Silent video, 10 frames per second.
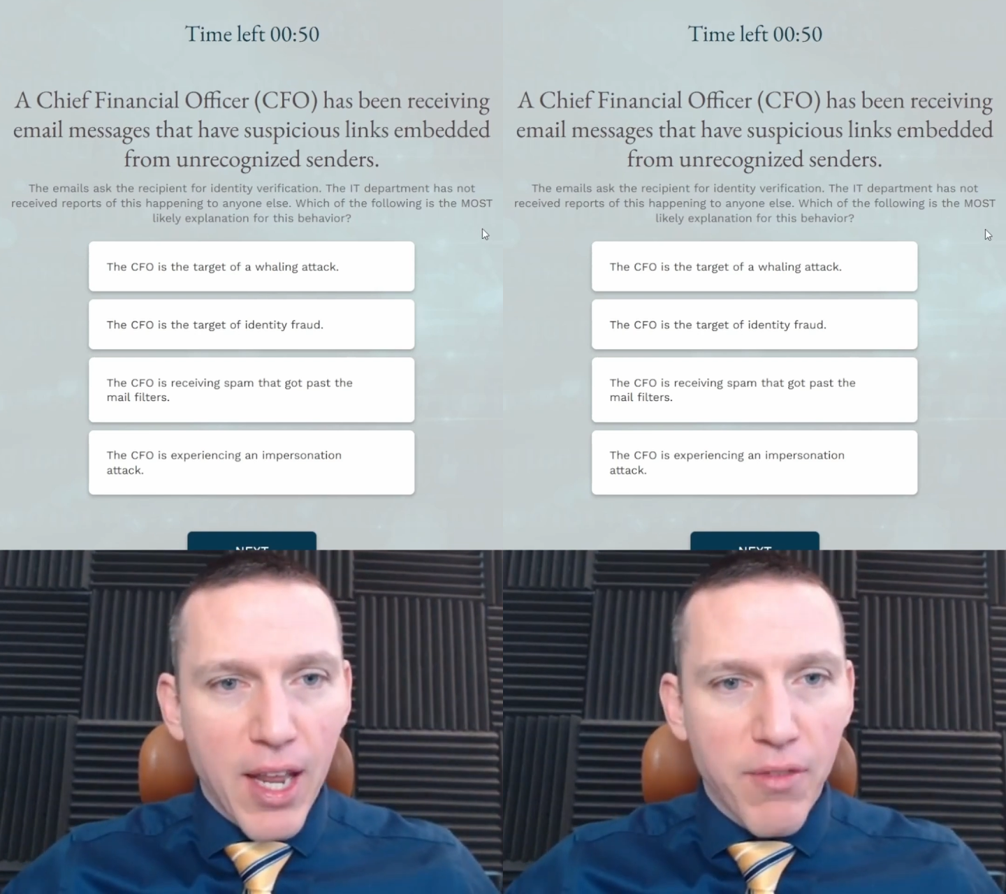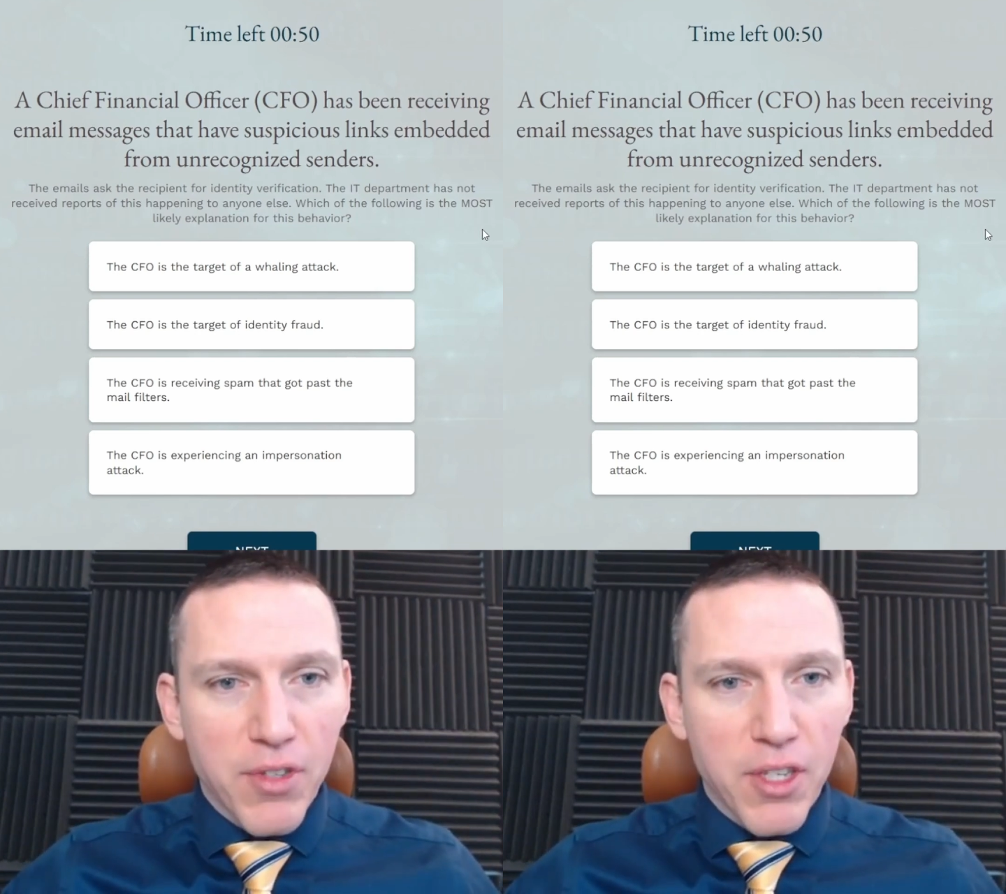
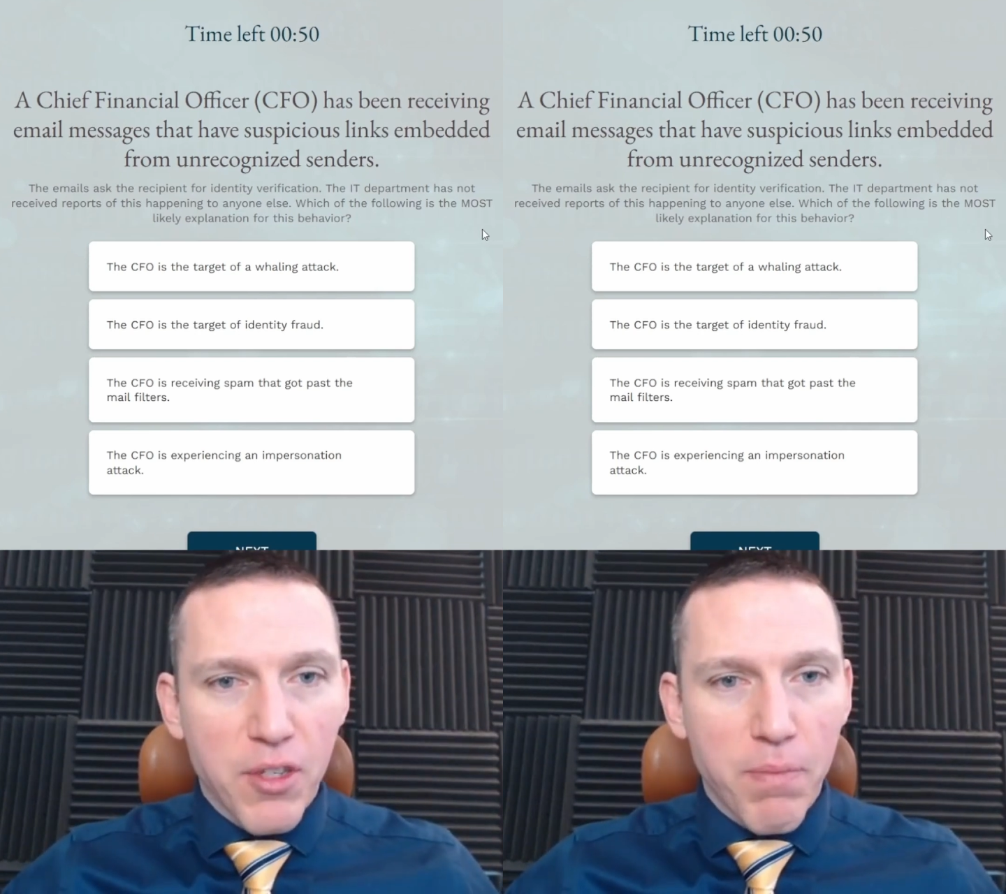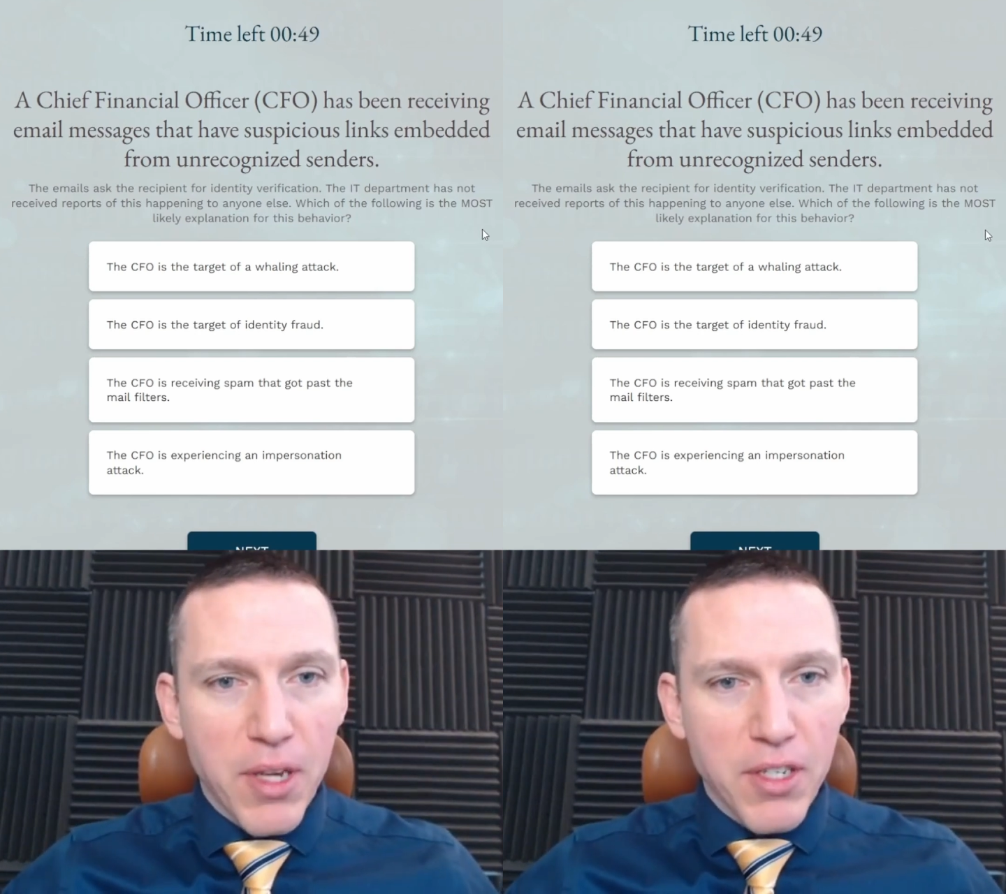have
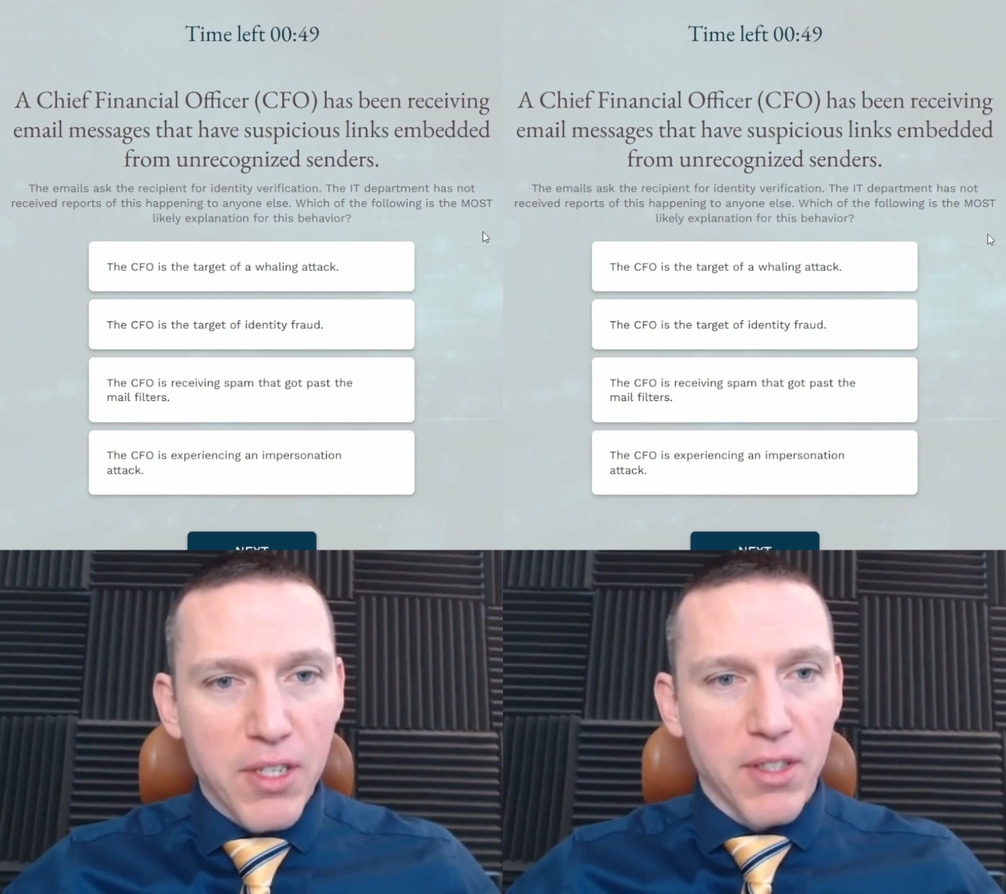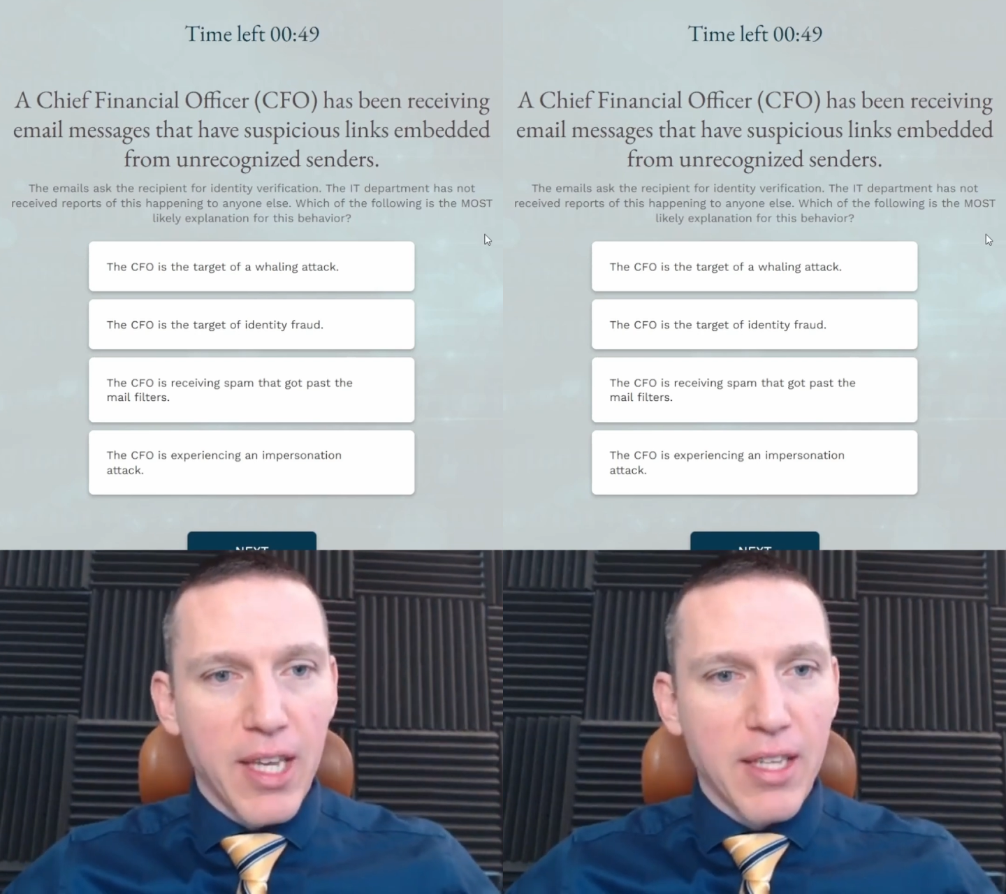
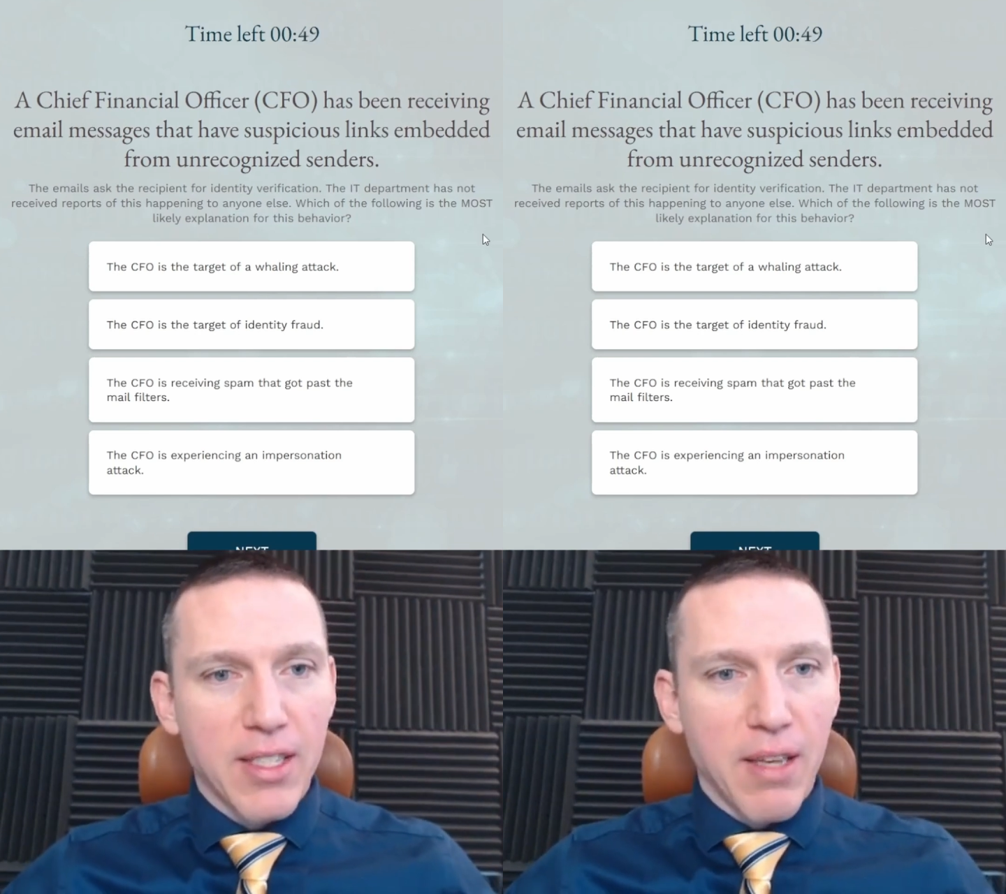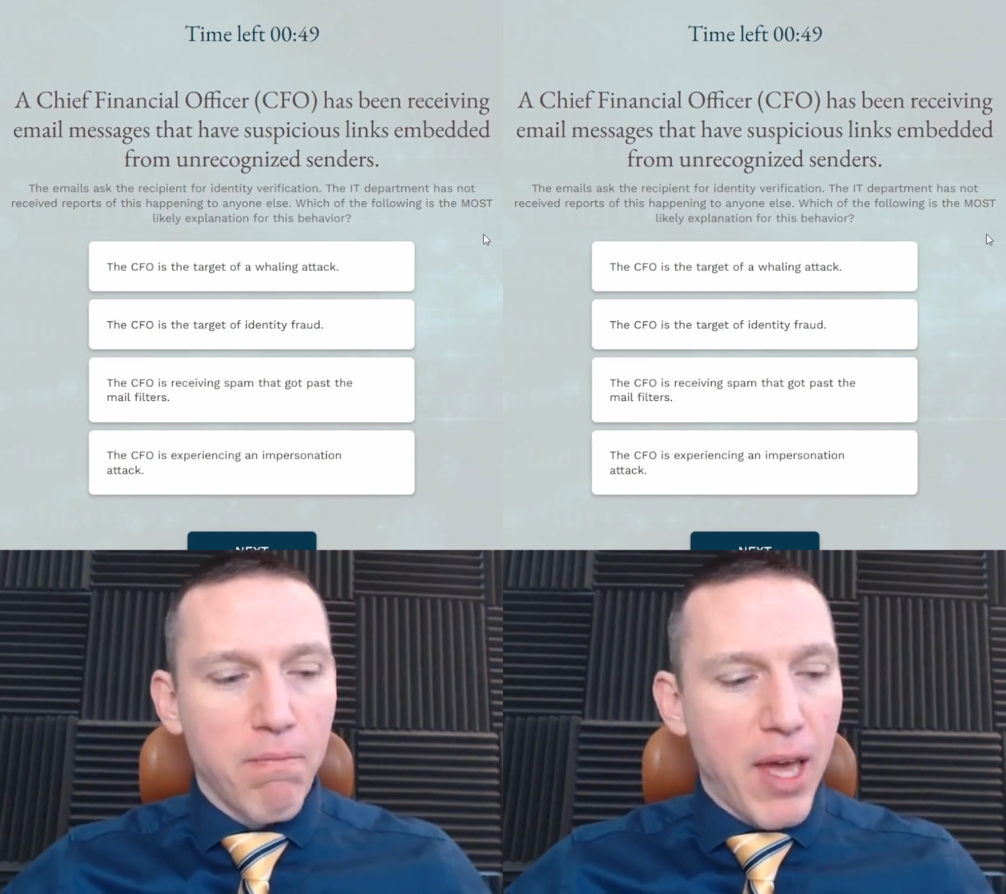suspicious links
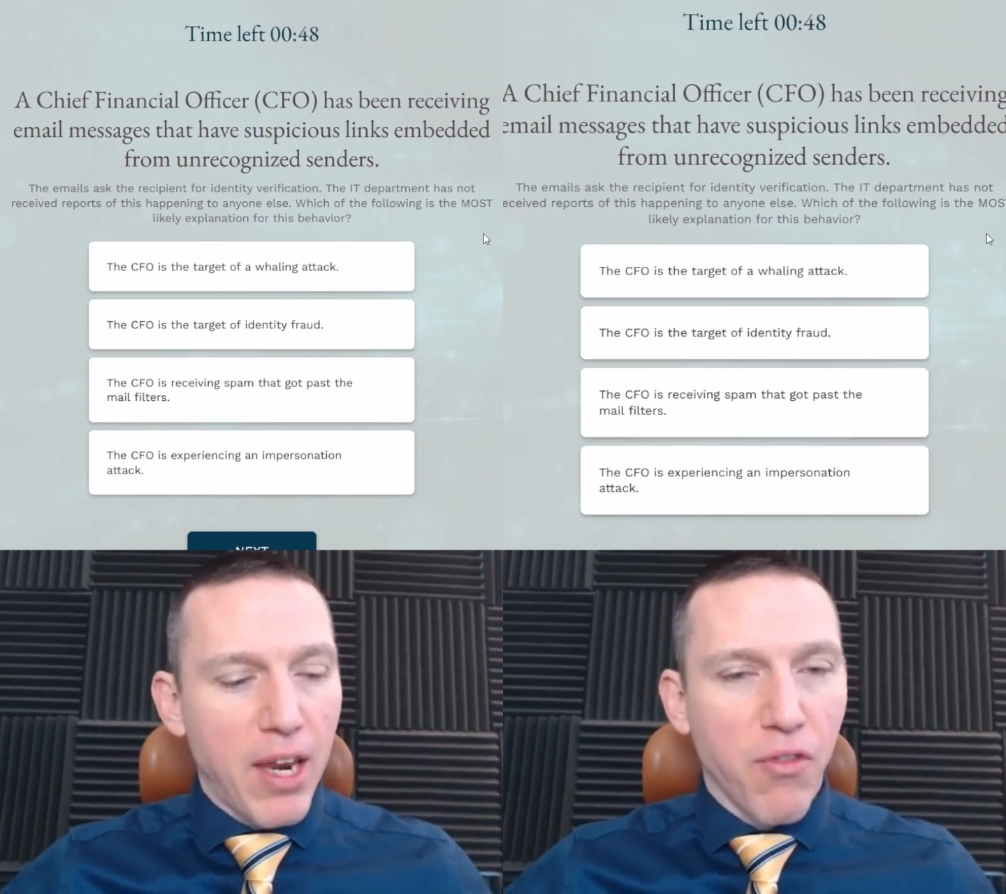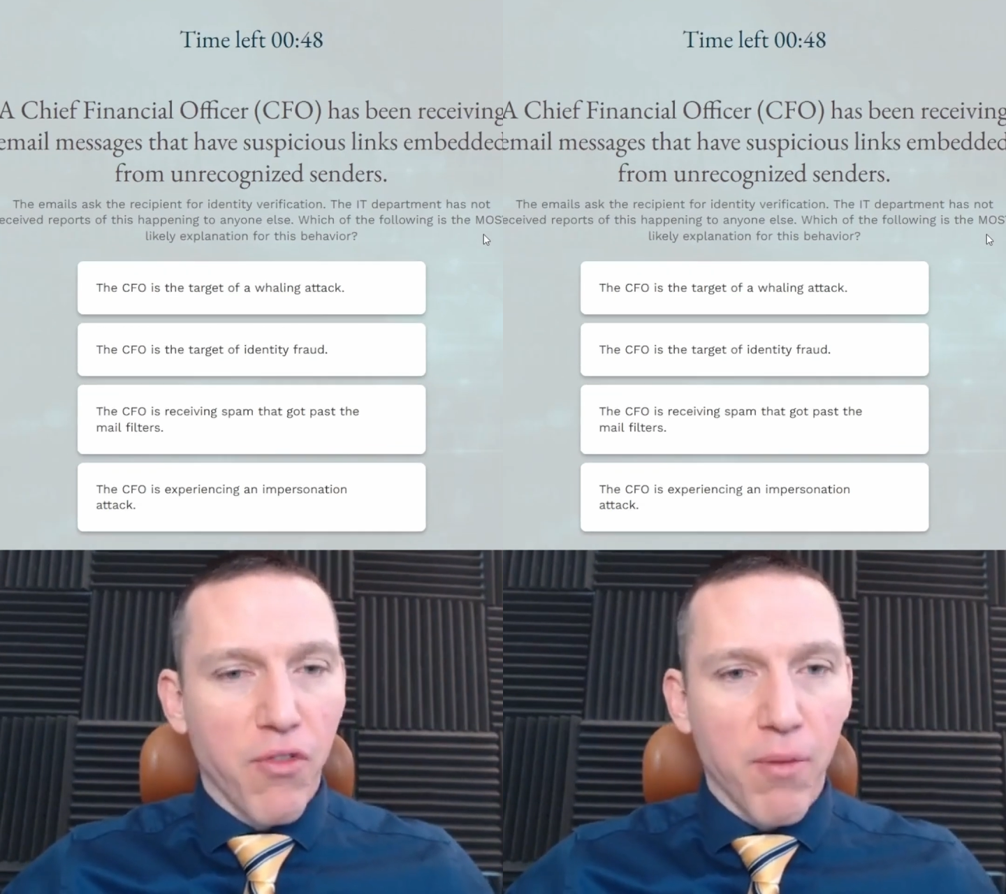
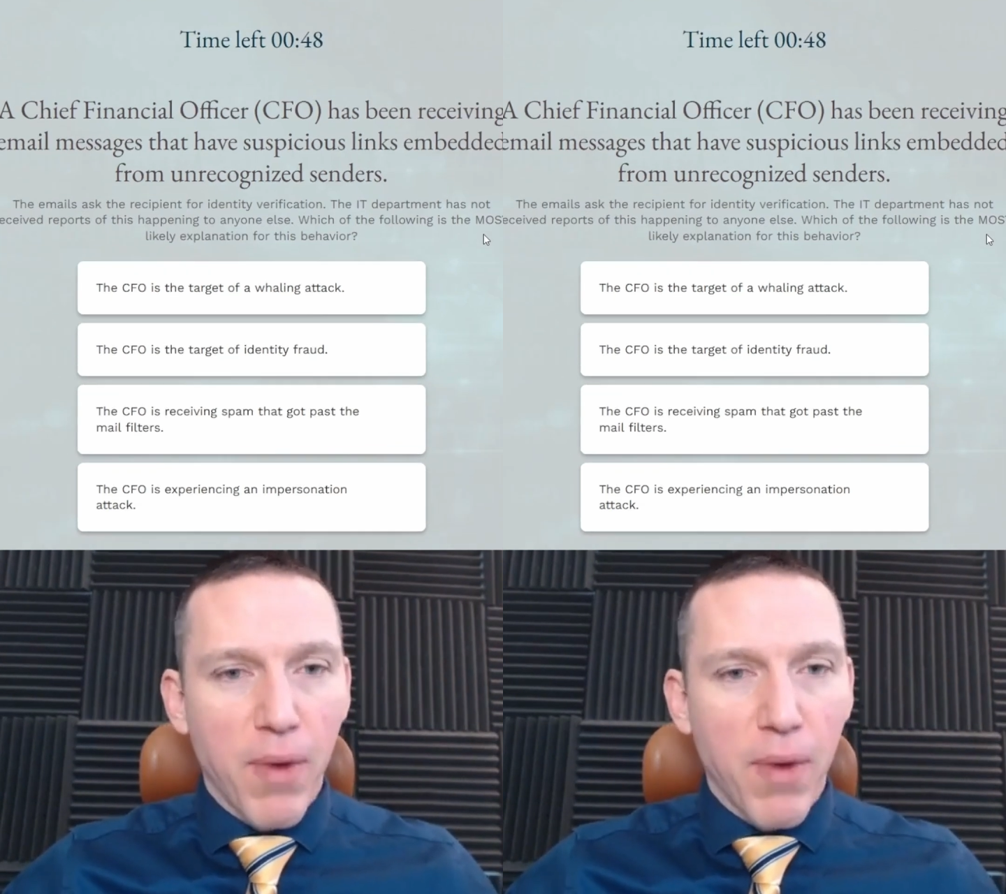embedded from